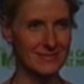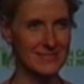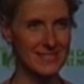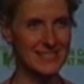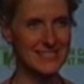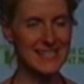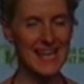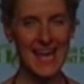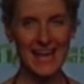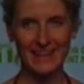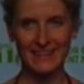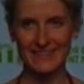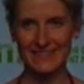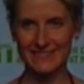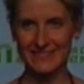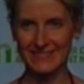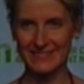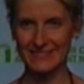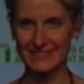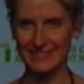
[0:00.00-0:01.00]
to
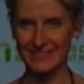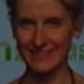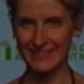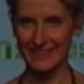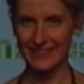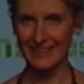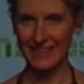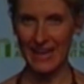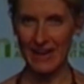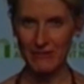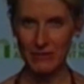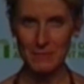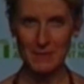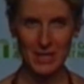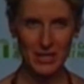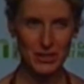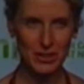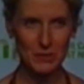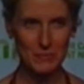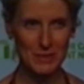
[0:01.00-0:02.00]
text.
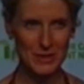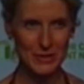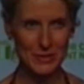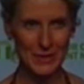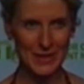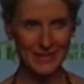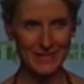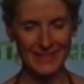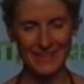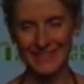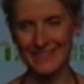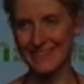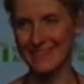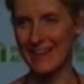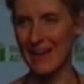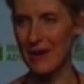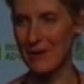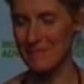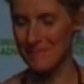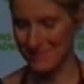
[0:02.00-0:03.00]
Everybody should be doing
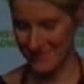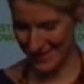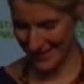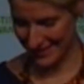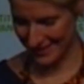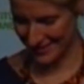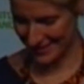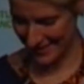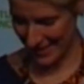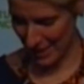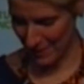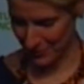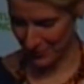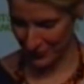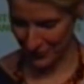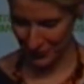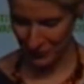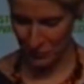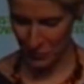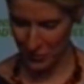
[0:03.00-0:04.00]
this. It is
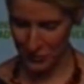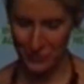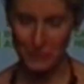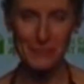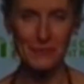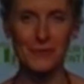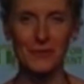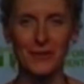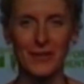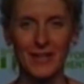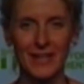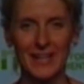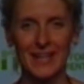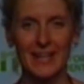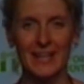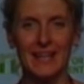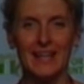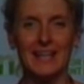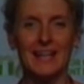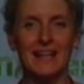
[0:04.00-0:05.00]
absolutely wonderful
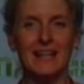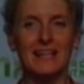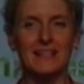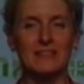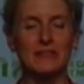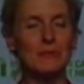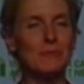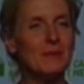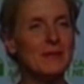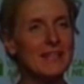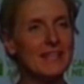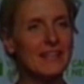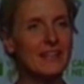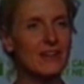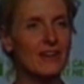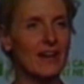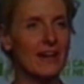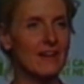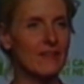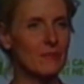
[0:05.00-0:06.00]
to be
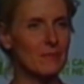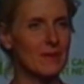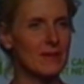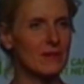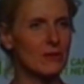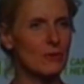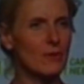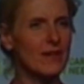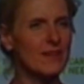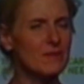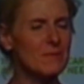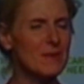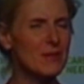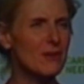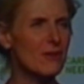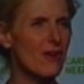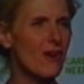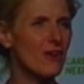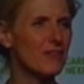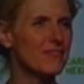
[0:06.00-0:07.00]
here, and it's been great to be
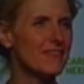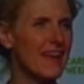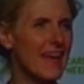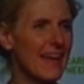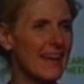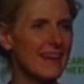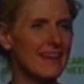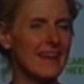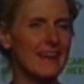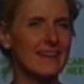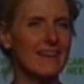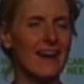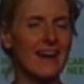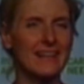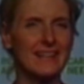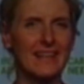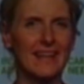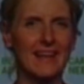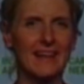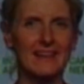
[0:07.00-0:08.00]
here all day at
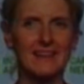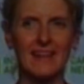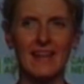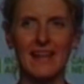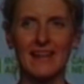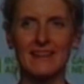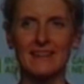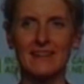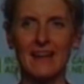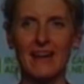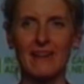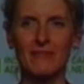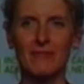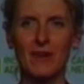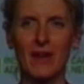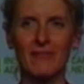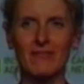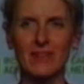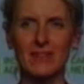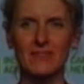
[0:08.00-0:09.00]
ICAN, and
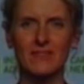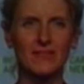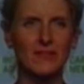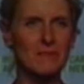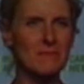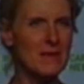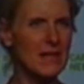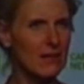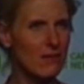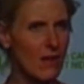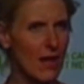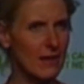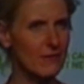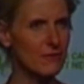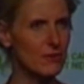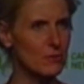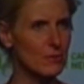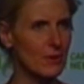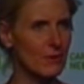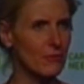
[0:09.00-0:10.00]
I've got to meet a lot
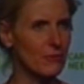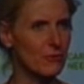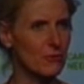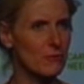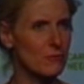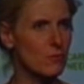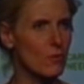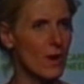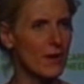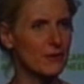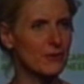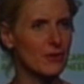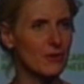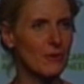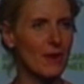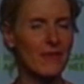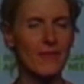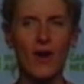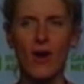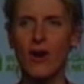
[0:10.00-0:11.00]
of you when I was sort of wandering
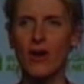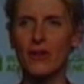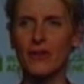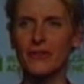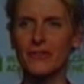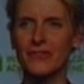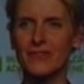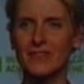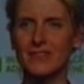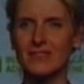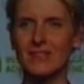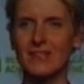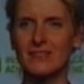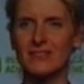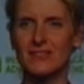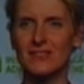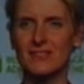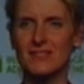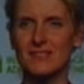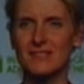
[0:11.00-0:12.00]
around the halls.
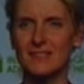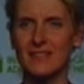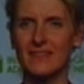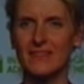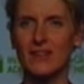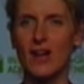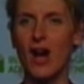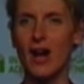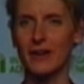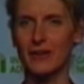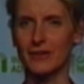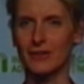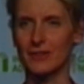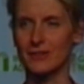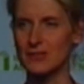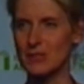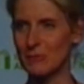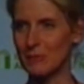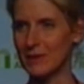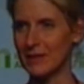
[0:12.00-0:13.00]
It just is an
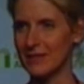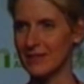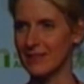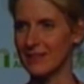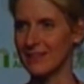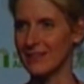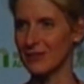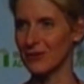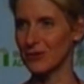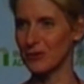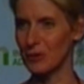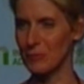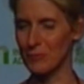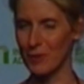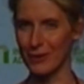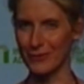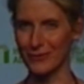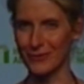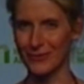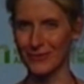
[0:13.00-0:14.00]
honor to be here in your
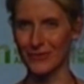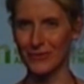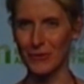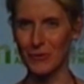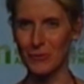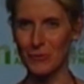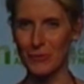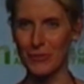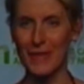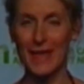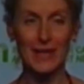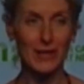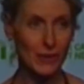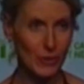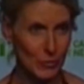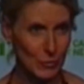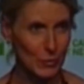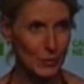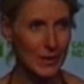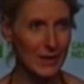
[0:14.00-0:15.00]
presence, so thank
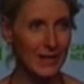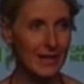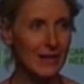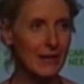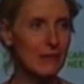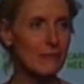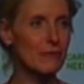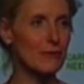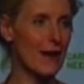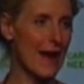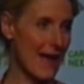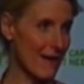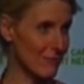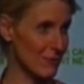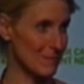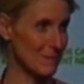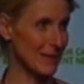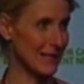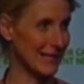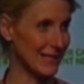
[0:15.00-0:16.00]
you for
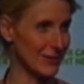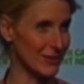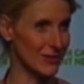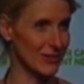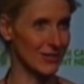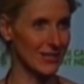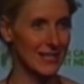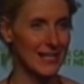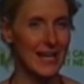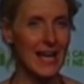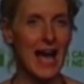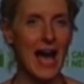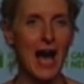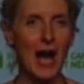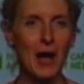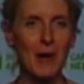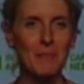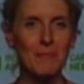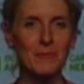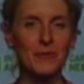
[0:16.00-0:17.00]
having me here.
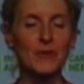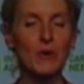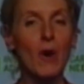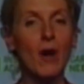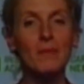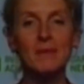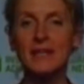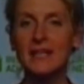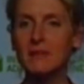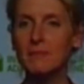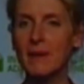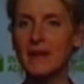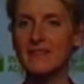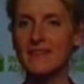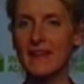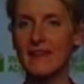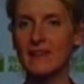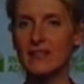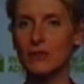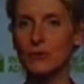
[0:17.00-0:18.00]
So I'll begin by
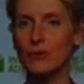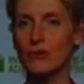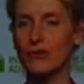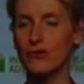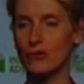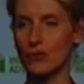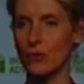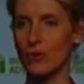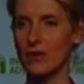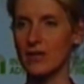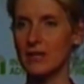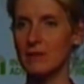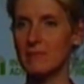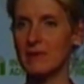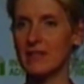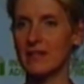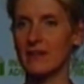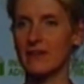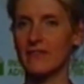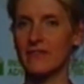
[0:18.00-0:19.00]
telling you a story,
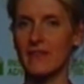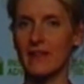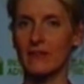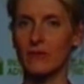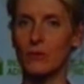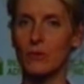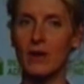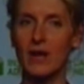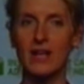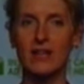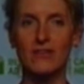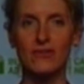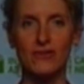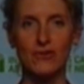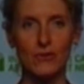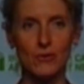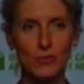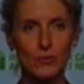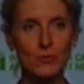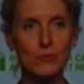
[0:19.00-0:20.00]
because that's what I
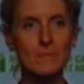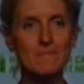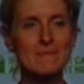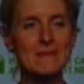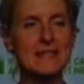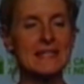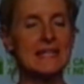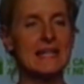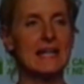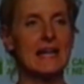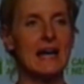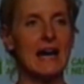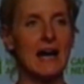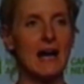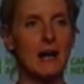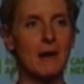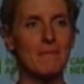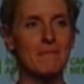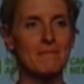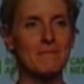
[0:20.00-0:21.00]
do.
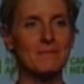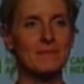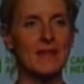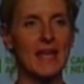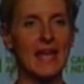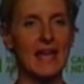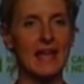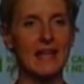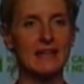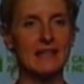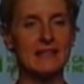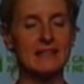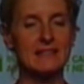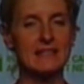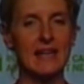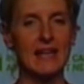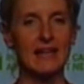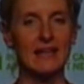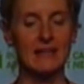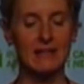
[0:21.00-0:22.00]

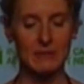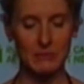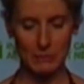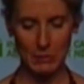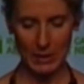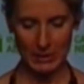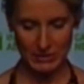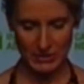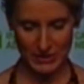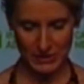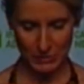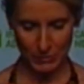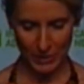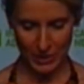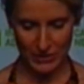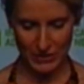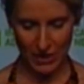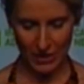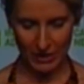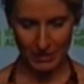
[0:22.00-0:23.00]
And I just
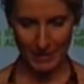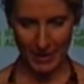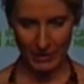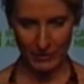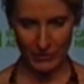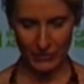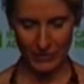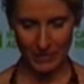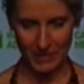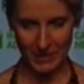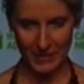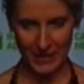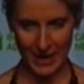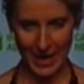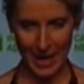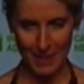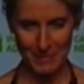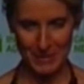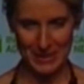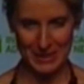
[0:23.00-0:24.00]
want to talk about something that
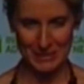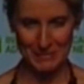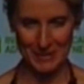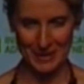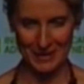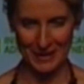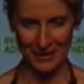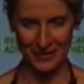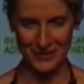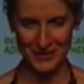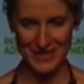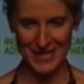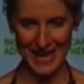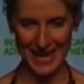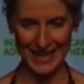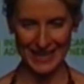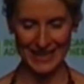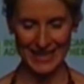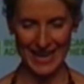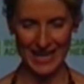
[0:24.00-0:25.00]
happened to me the other
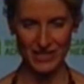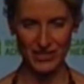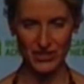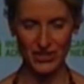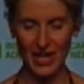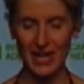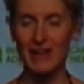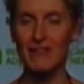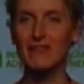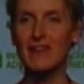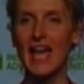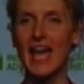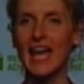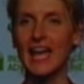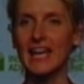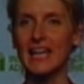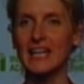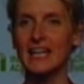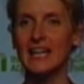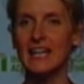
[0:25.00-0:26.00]
day at
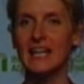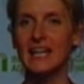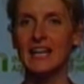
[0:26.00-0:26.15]
JFK